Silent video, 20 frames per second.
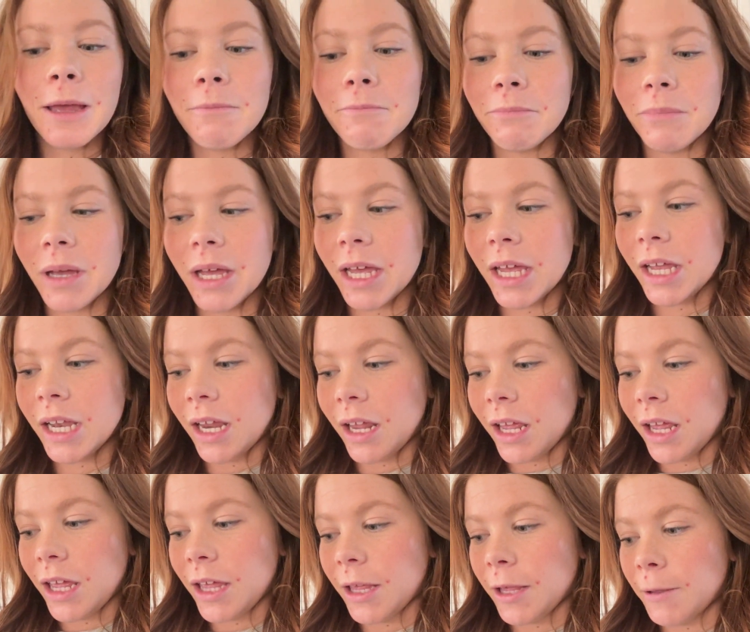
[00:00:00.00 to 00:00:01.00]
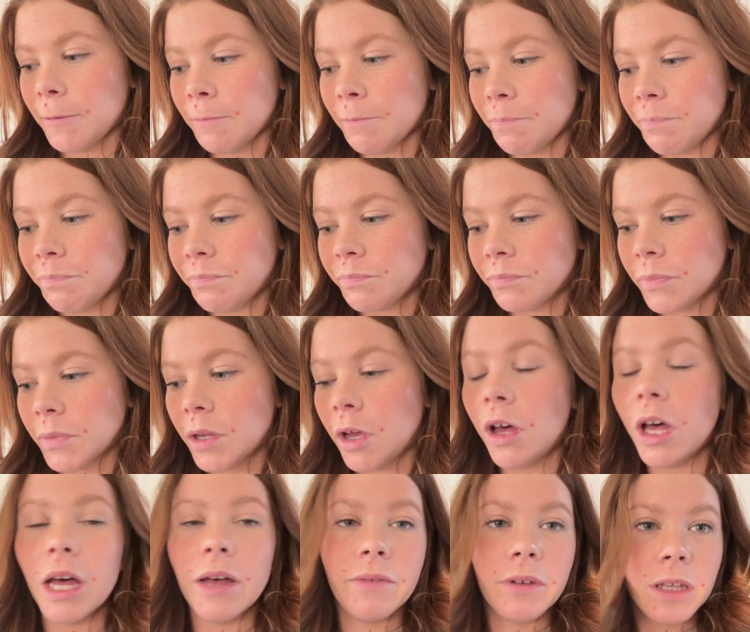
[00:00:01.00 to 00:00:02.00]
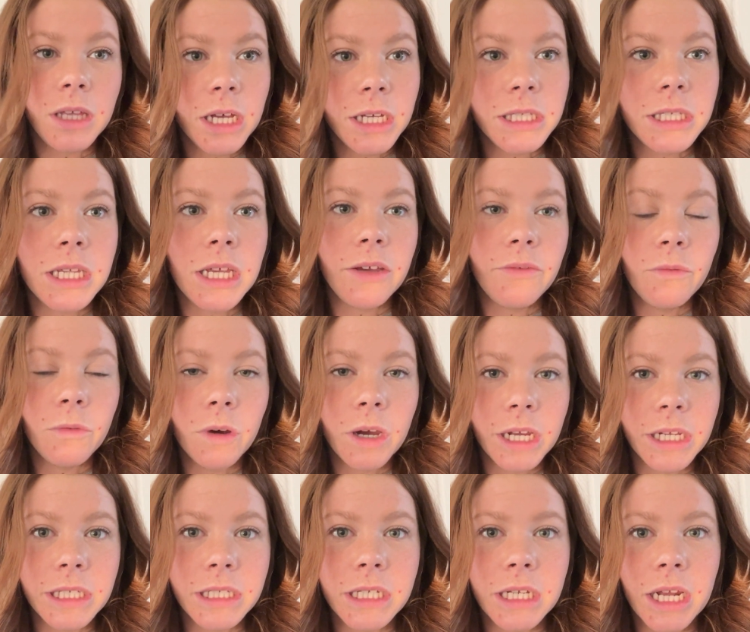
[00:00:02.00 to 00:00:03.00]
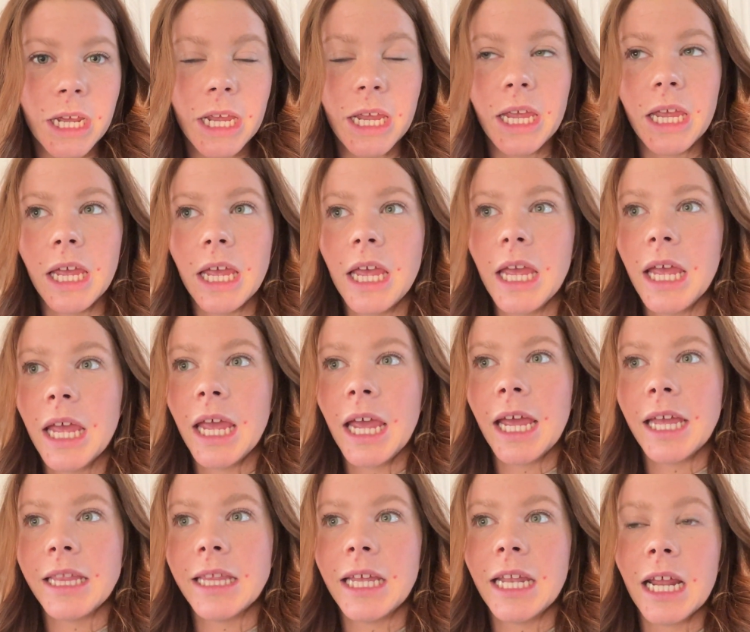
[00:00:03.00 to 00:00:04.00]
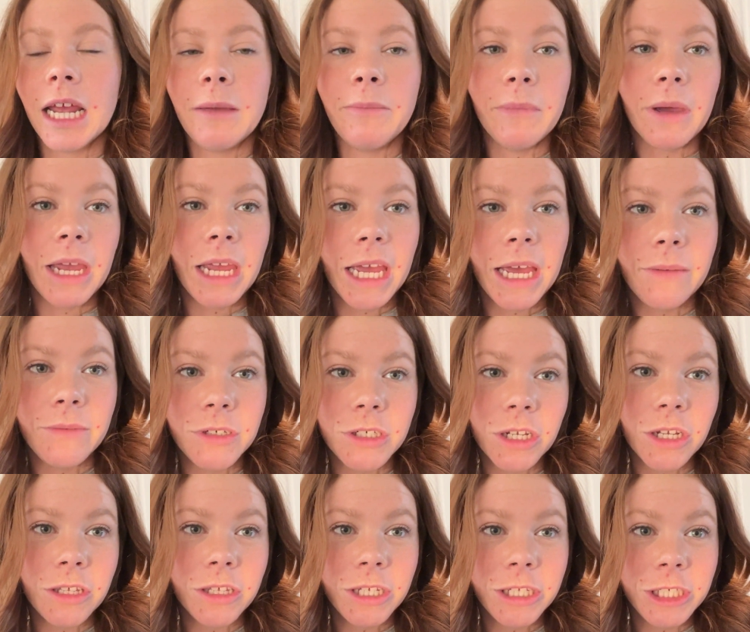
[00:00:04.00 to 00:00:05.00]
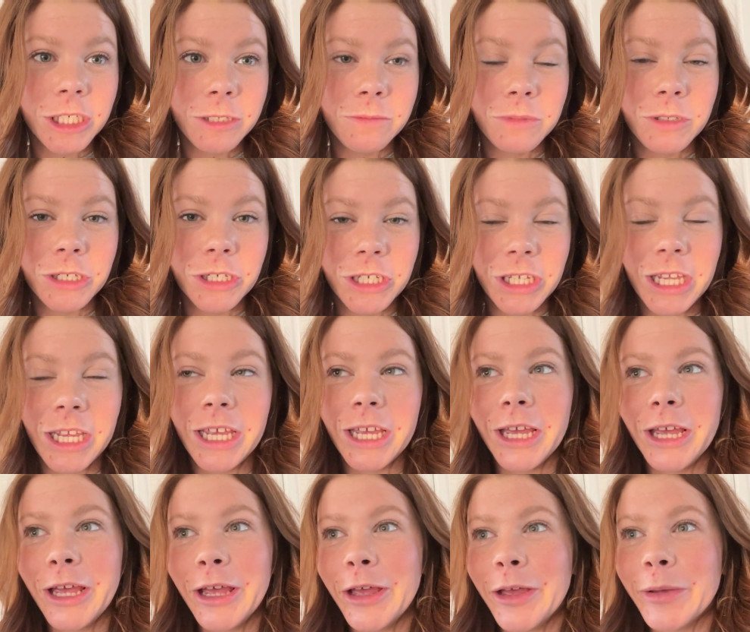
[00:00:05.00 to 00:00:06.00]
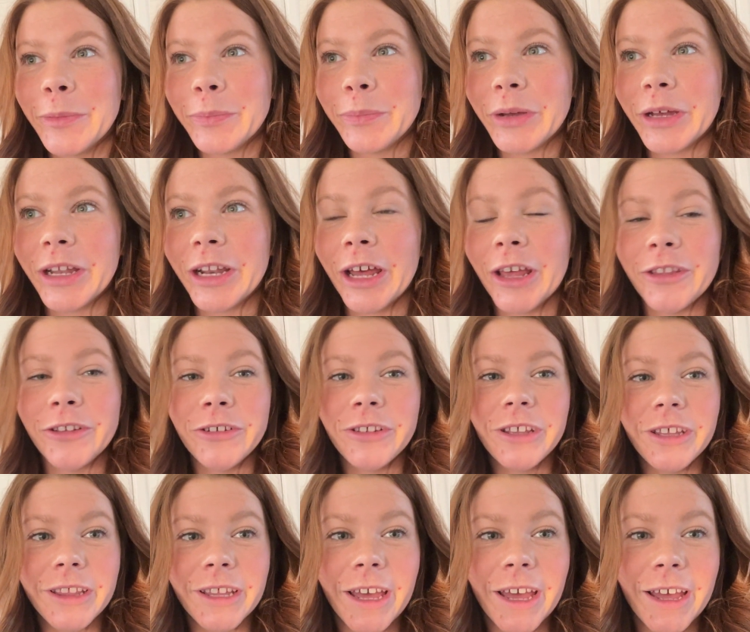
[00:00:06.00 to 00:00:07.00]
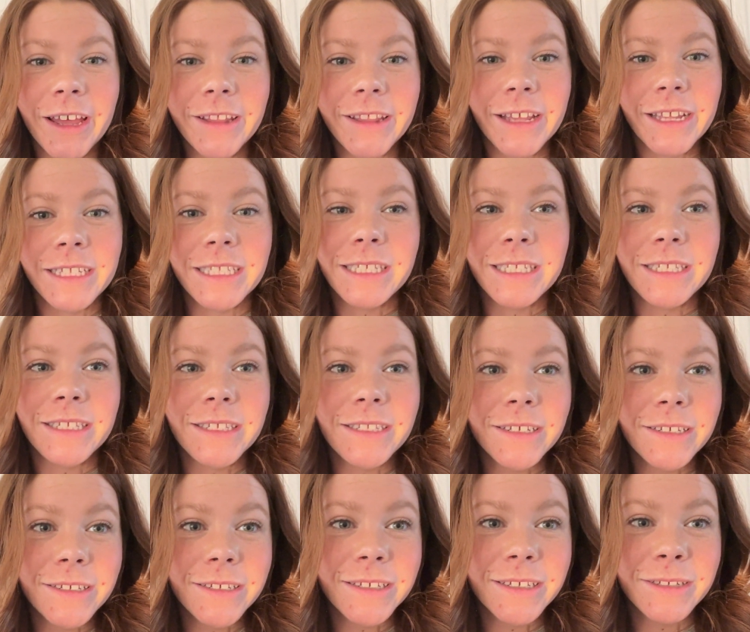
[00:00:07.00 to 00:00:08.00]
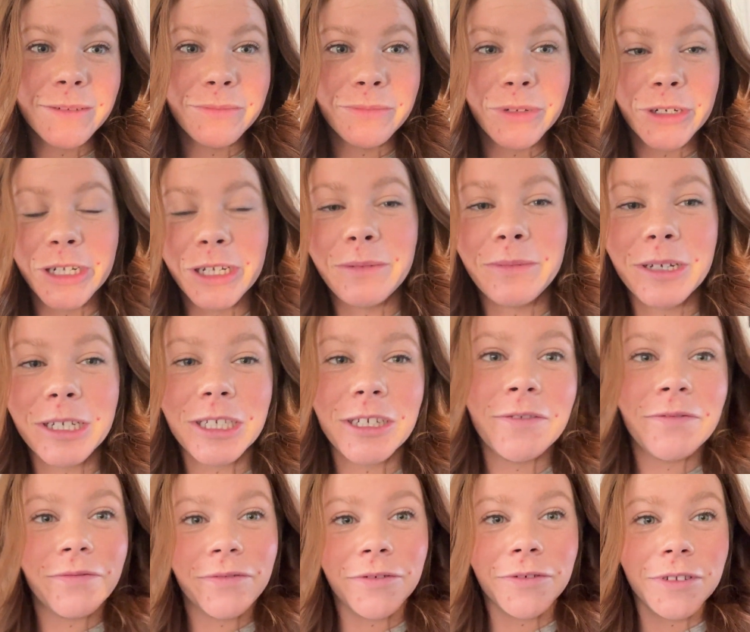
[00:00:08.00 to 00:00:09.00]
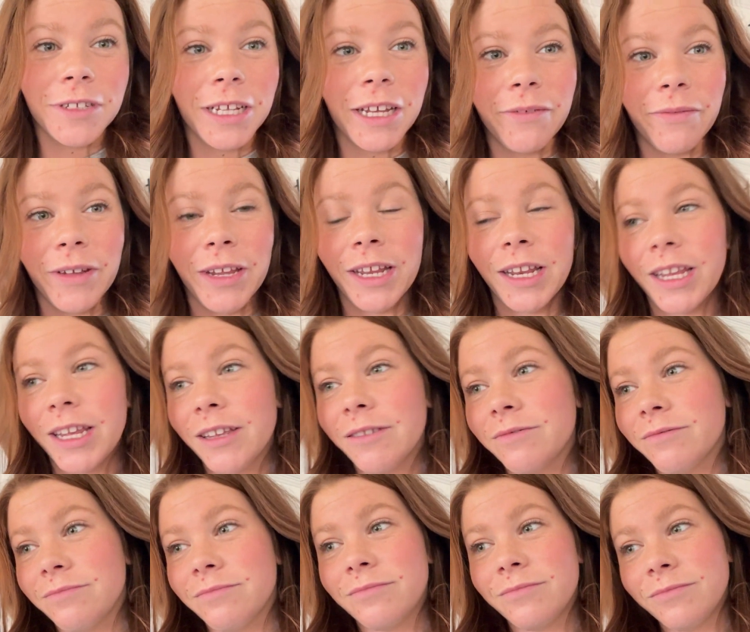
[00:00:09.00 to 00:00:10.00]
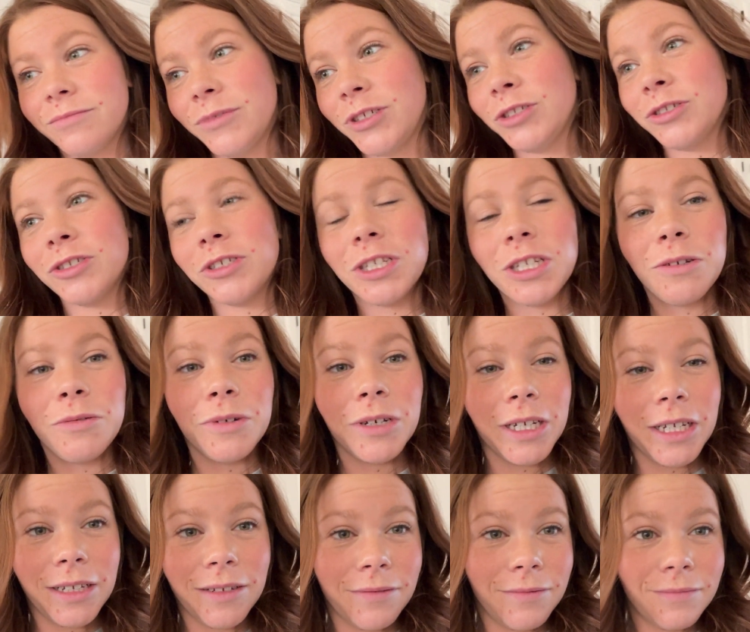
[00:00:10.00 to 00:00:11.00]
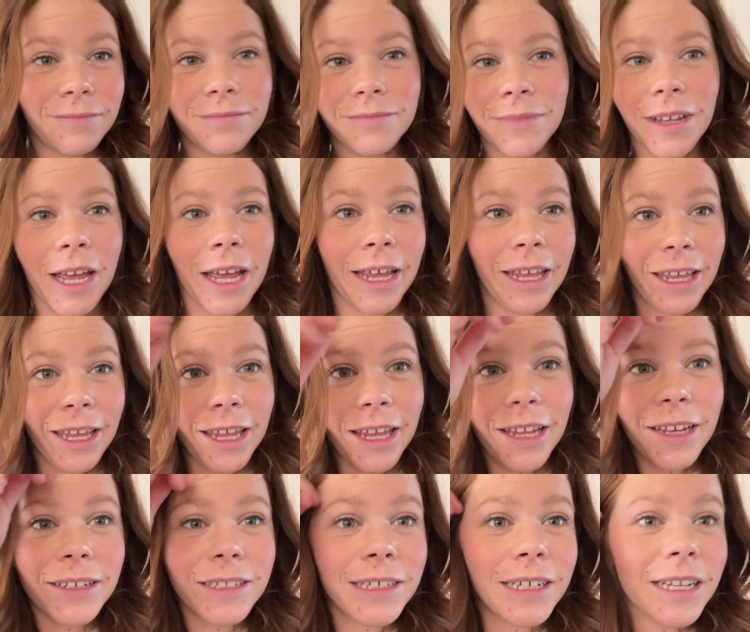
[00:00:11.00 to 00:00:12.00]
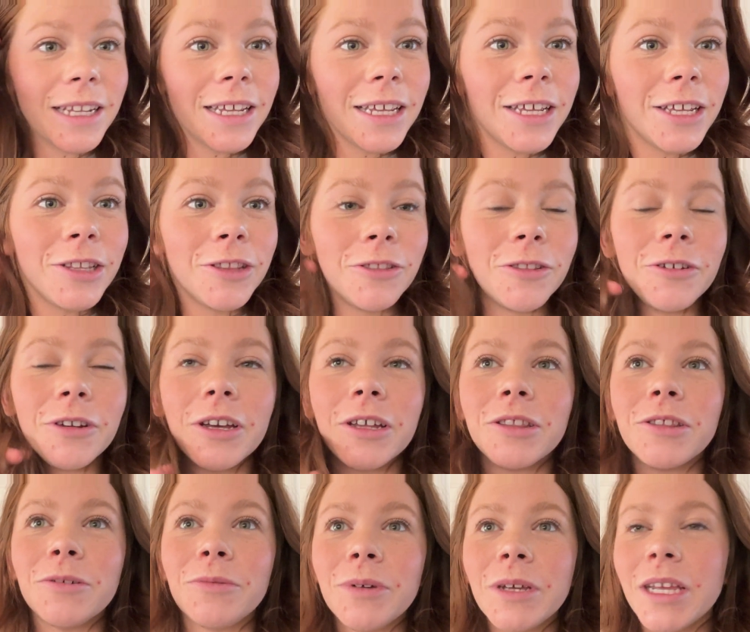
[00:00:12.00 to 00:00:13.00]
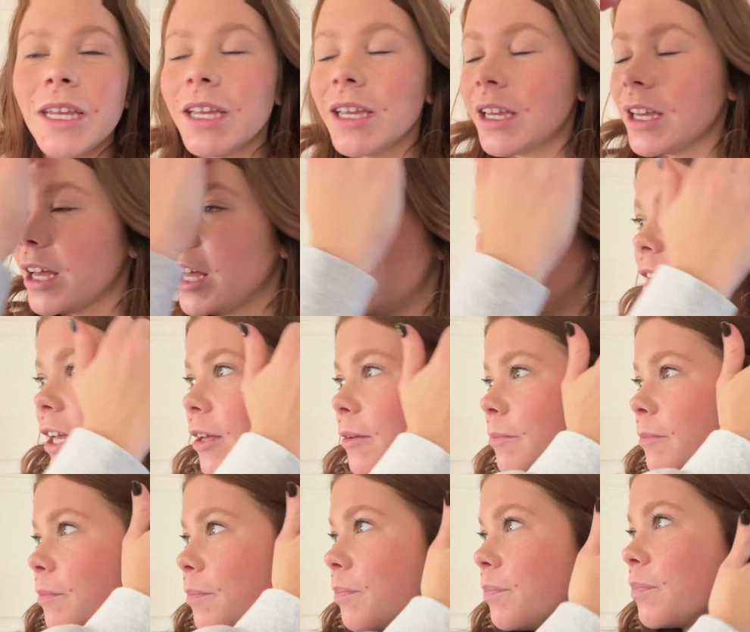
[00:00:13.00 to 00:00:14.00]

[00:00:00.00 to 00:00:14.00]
But um, I'll have a glass of wine tonight and then I might have a chocolate chip cookie. But other than that, that's pretty much a full day of eating. Usually what I eat throughout the week. Um,